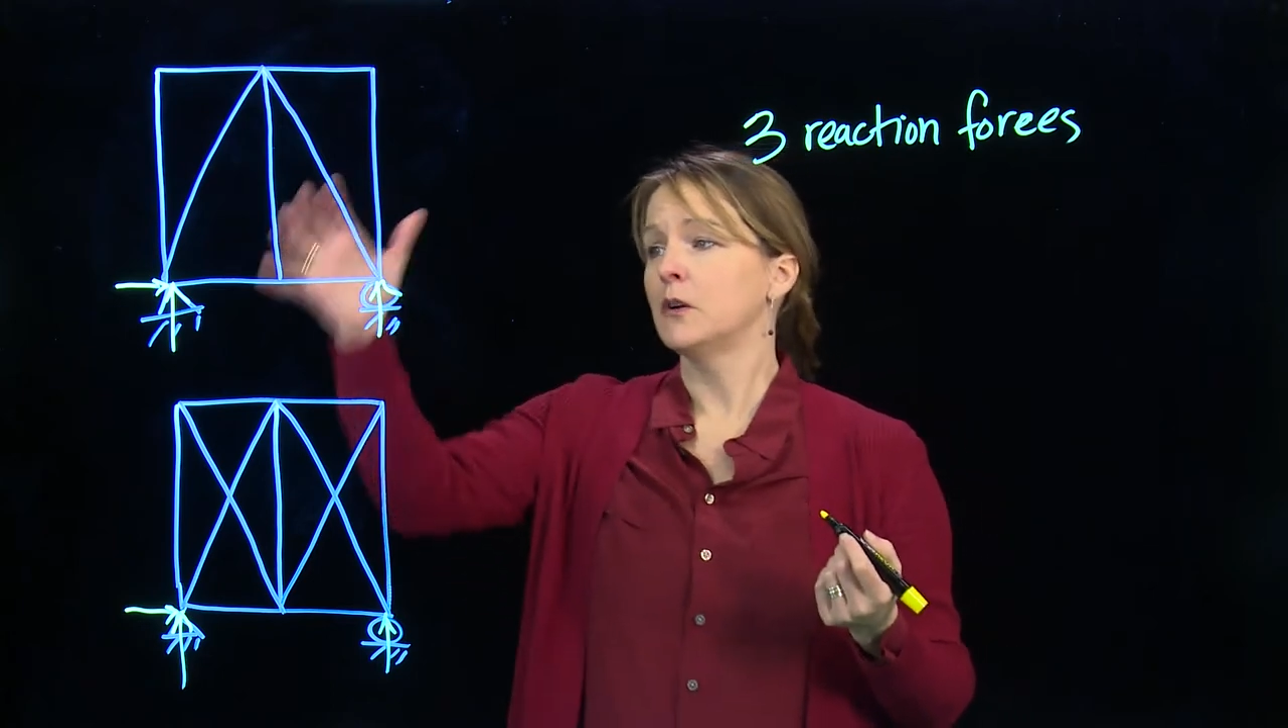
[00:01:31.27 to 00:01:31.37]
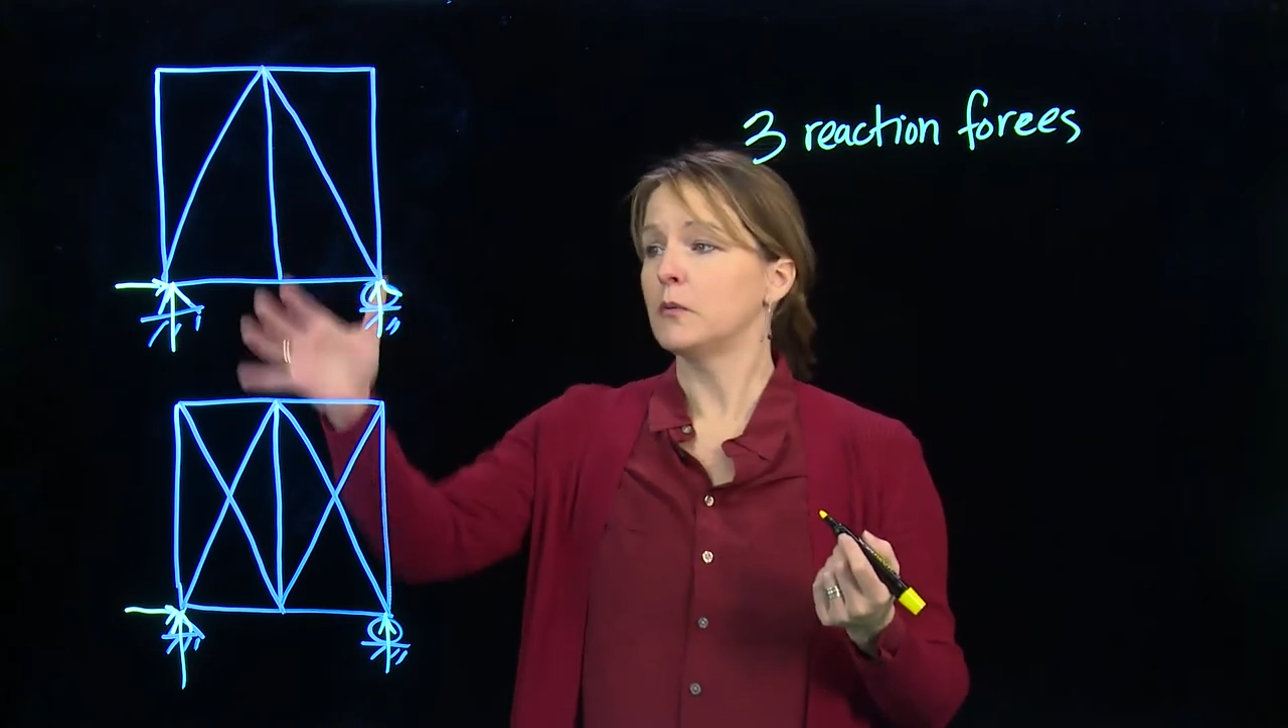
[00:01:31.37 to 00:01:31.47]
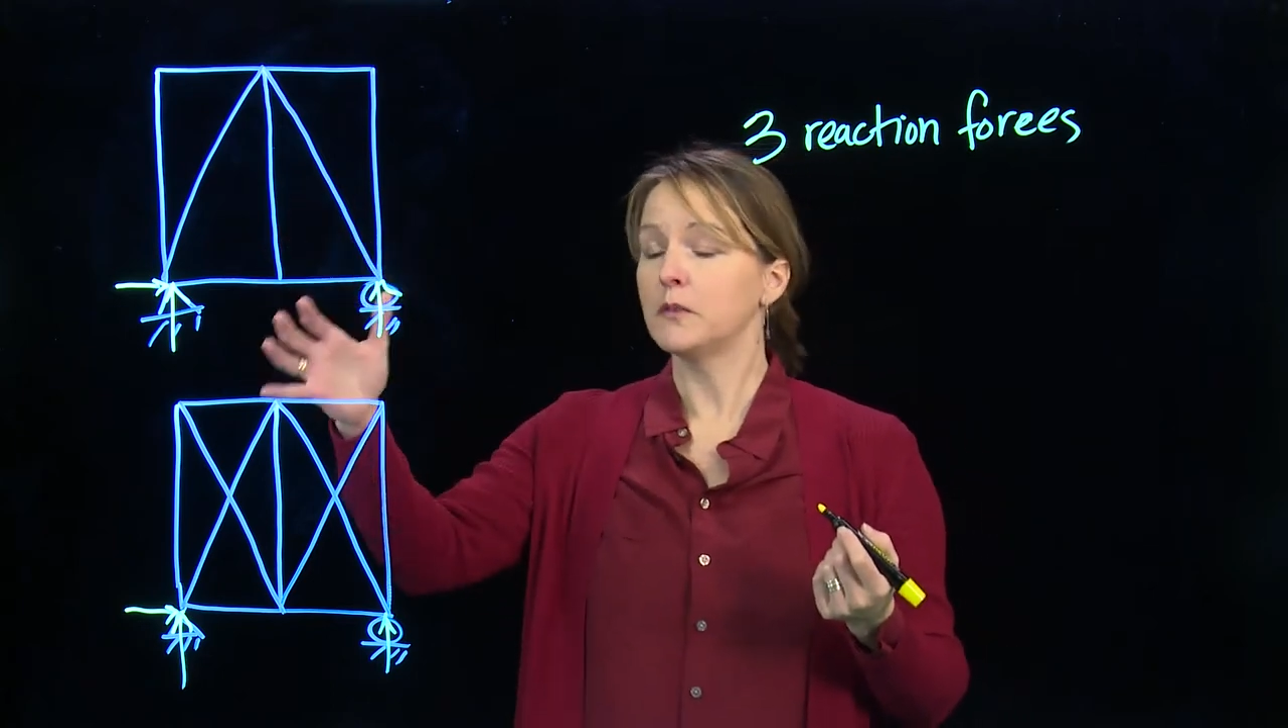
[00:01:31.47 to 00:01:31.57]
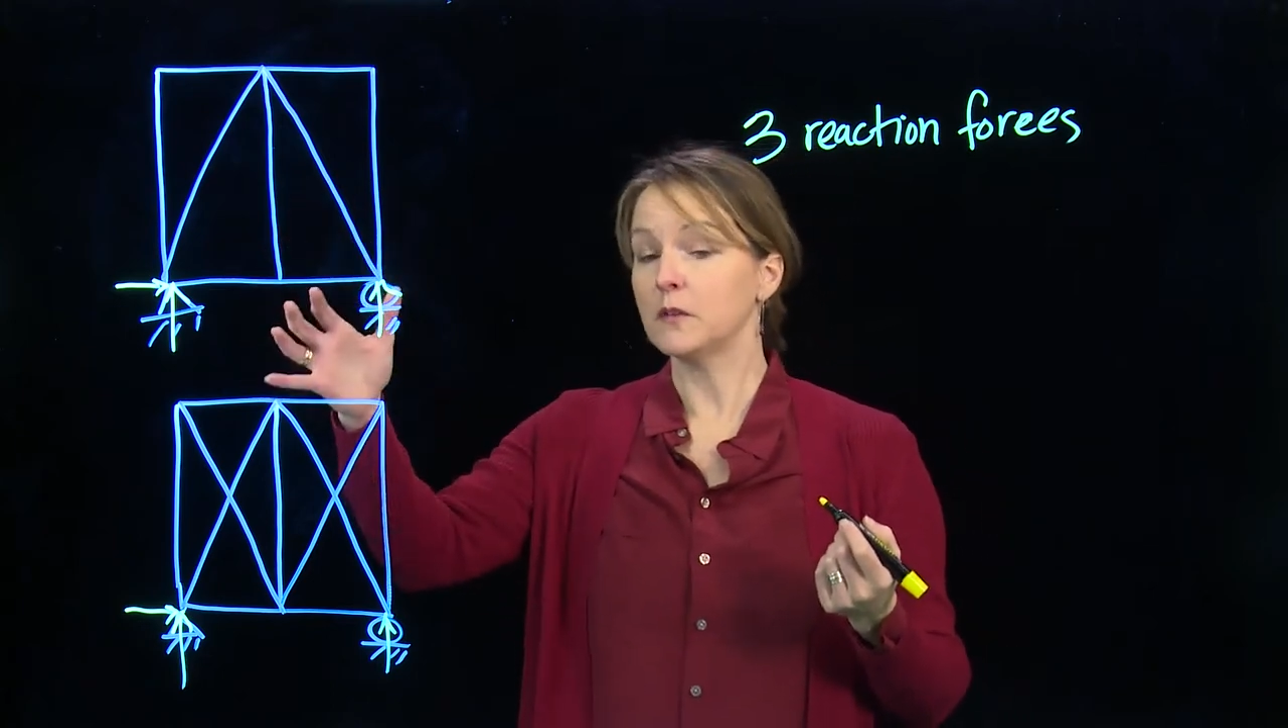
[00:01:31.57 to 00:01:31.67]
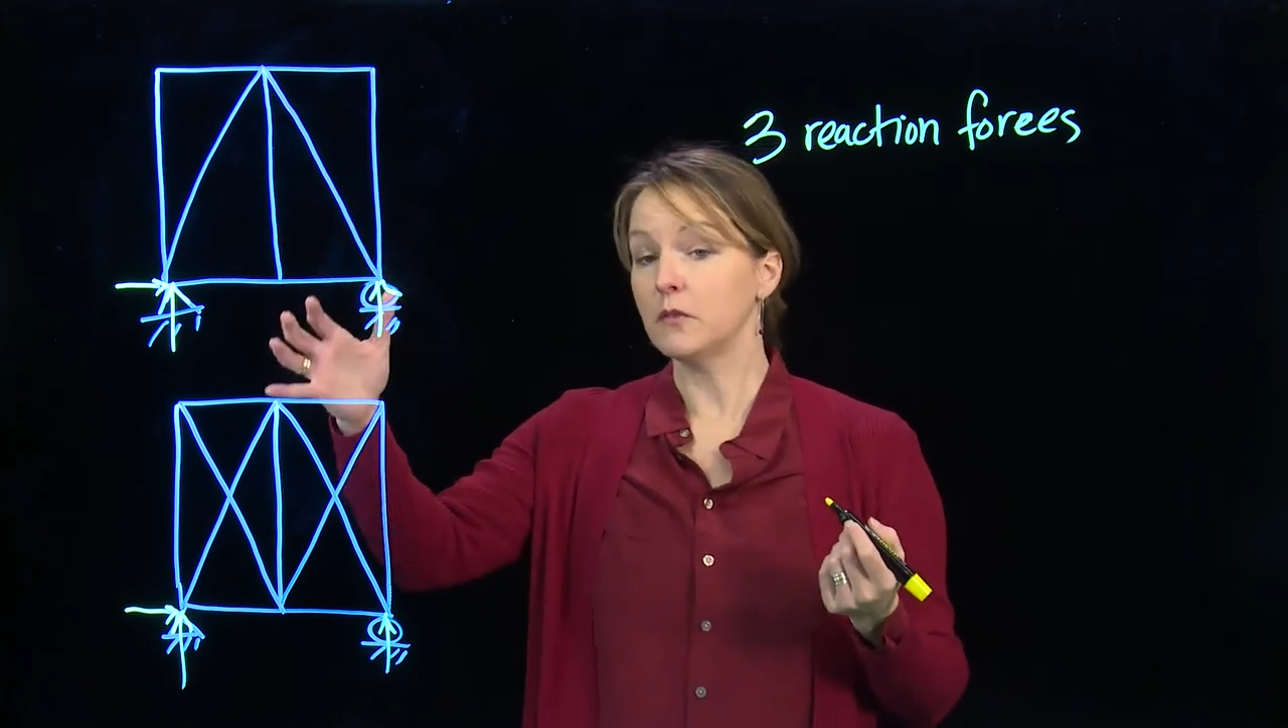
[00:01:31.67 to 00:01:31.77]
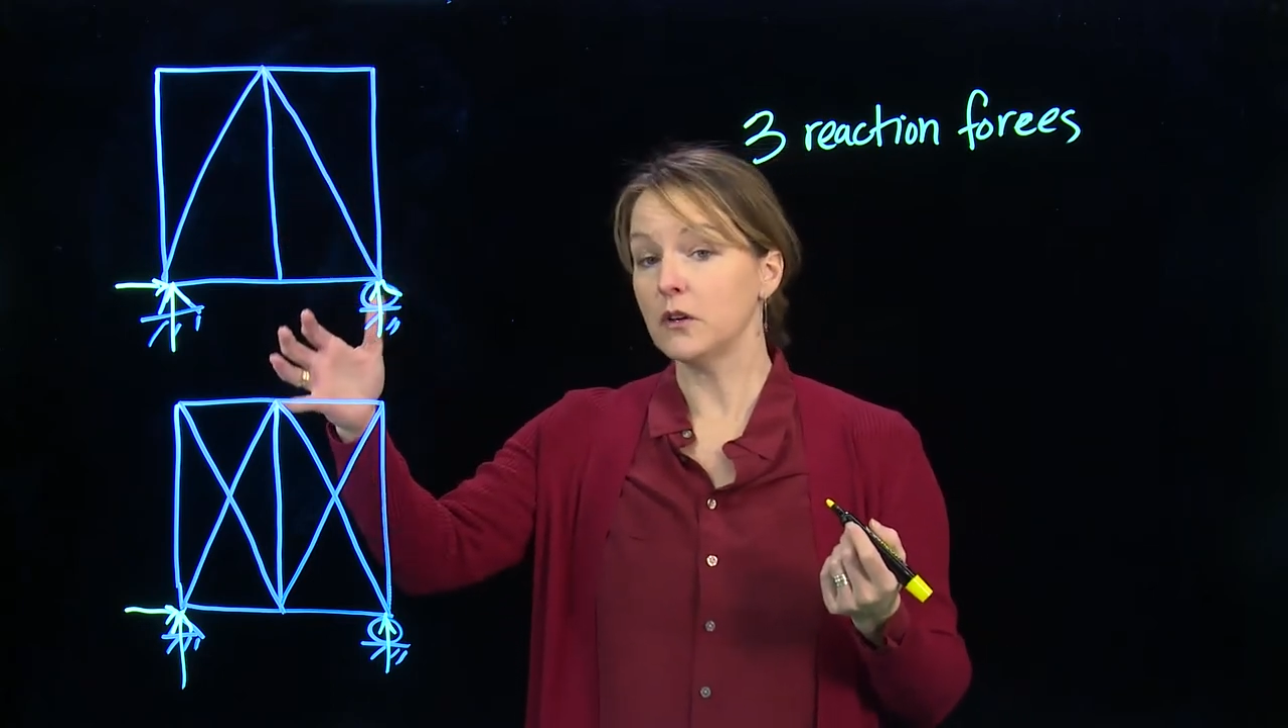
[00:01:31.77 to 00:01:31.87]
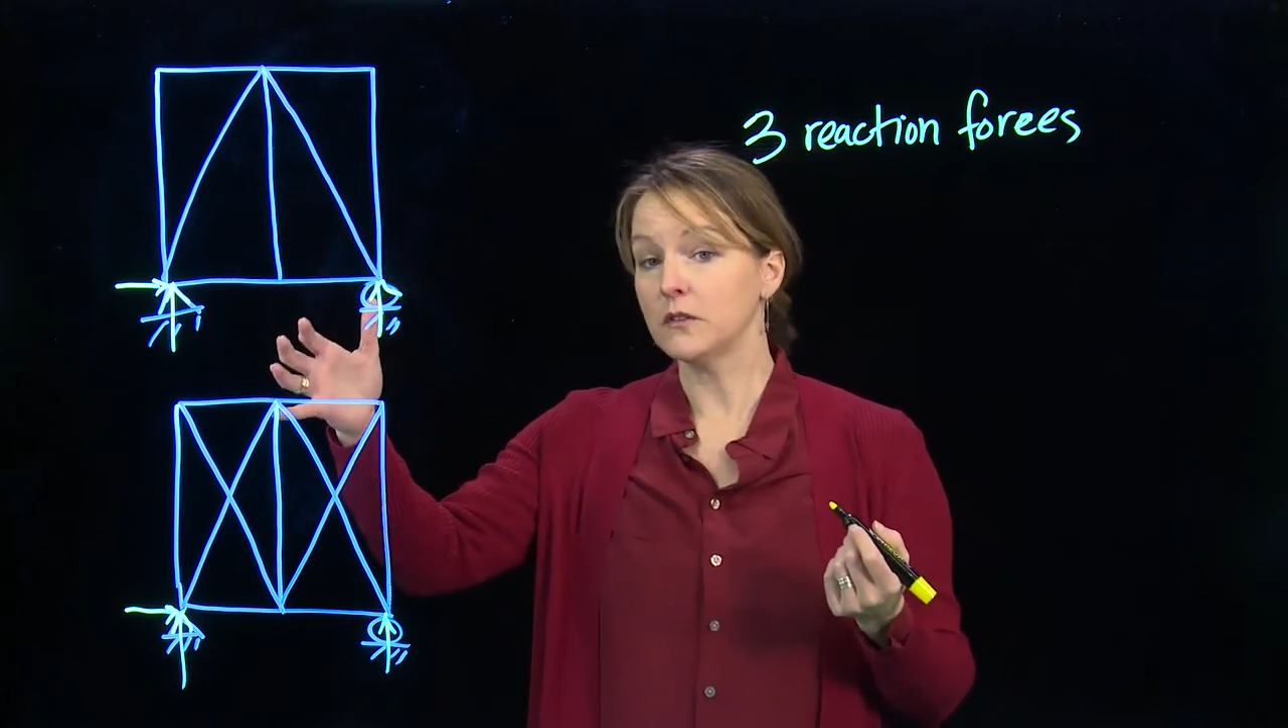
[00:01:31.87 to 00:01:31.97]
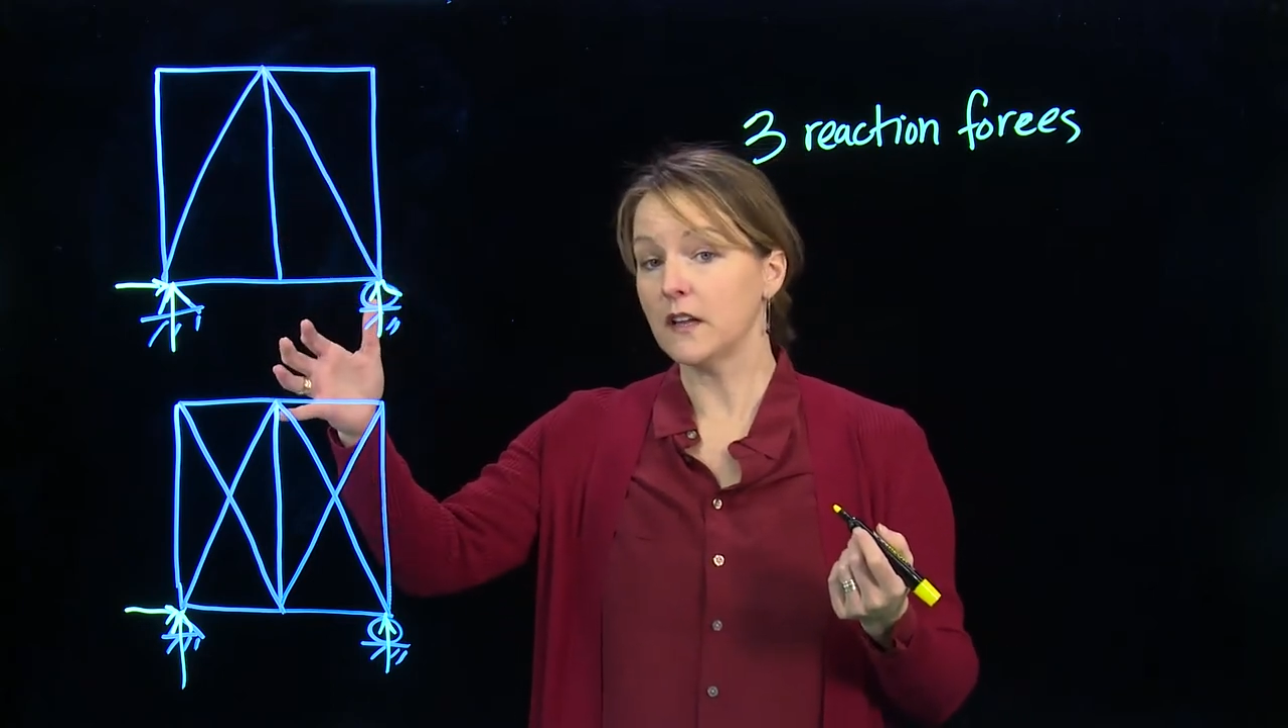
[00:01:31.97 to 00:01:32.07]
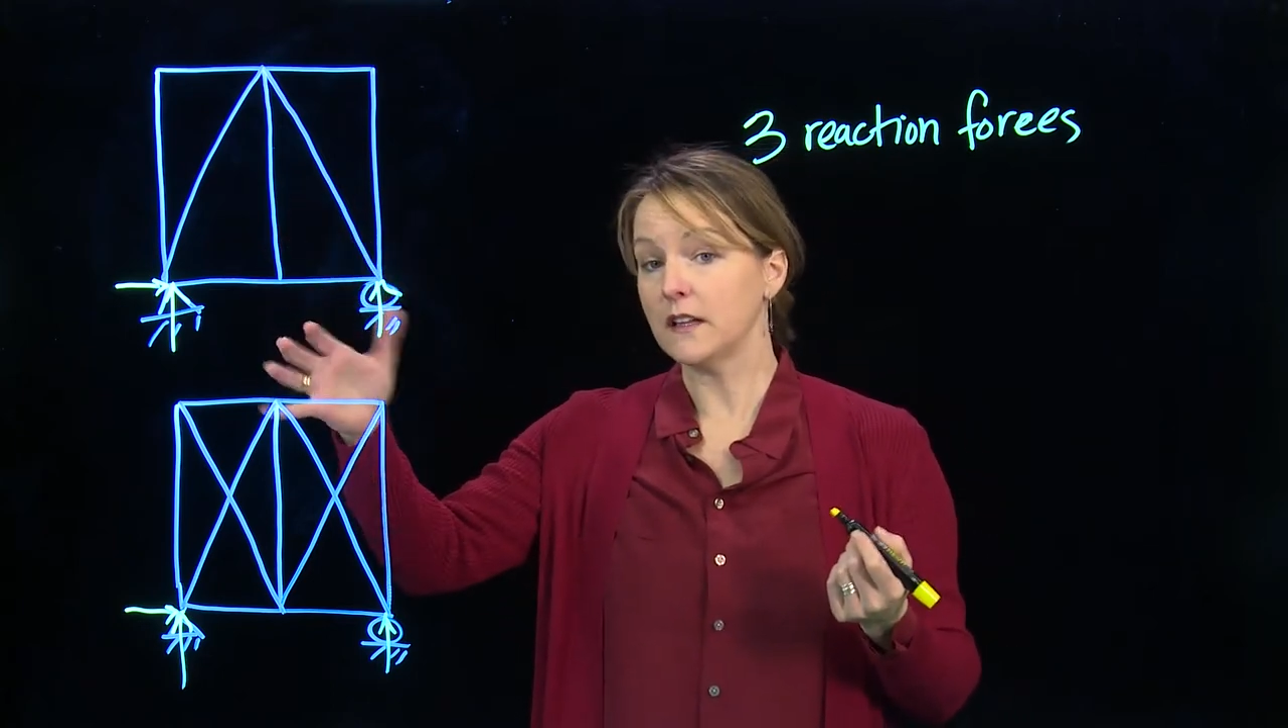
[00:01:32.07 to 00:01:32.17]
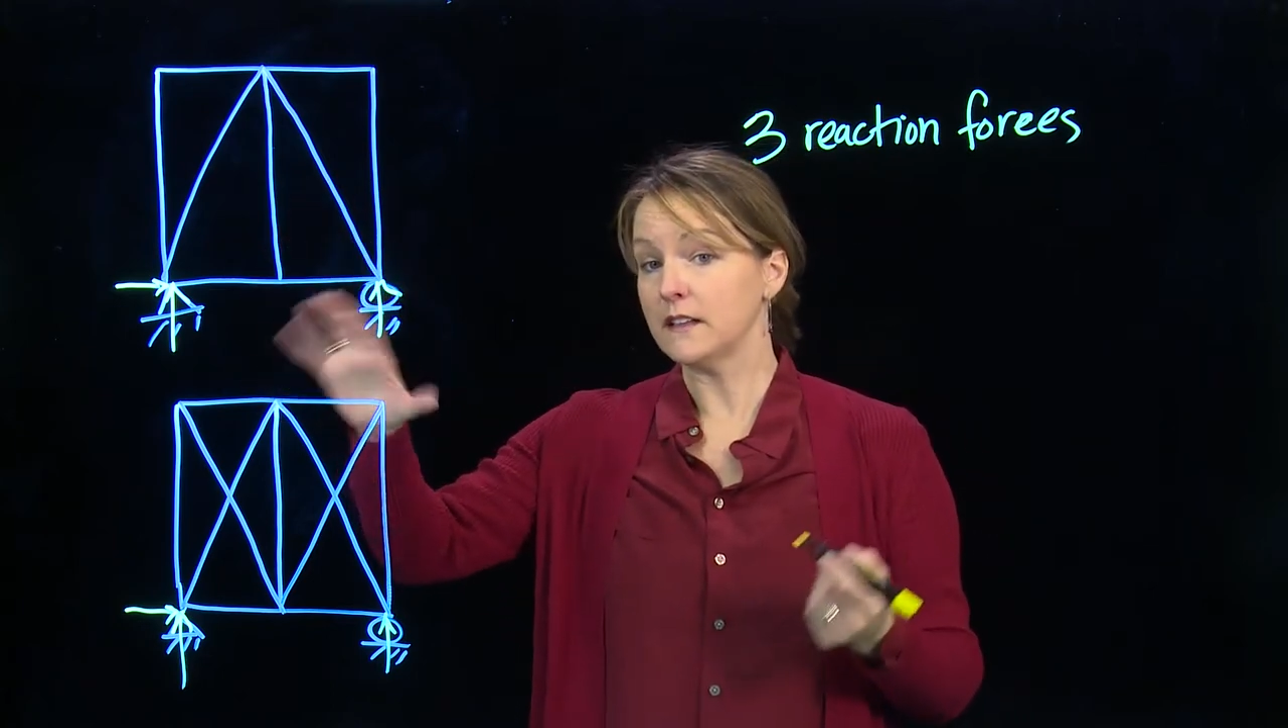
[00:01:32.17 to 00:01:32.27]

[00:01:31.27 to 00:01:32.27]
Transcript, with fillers: we'll put some loads on